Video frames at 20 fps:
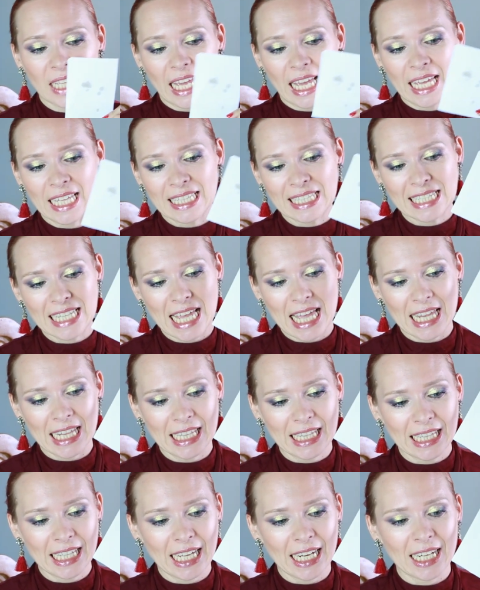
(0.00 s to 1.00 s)
It's a
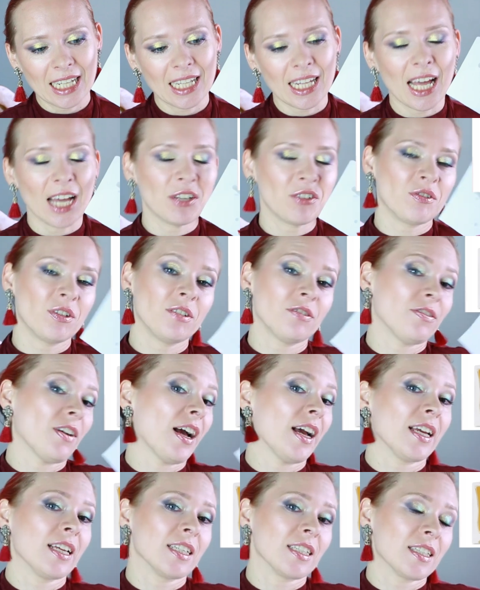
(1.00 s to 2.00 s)
little
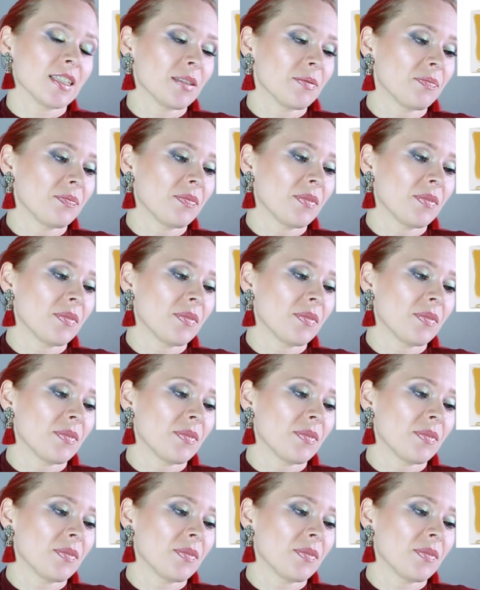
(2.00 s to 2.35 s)
unrefined.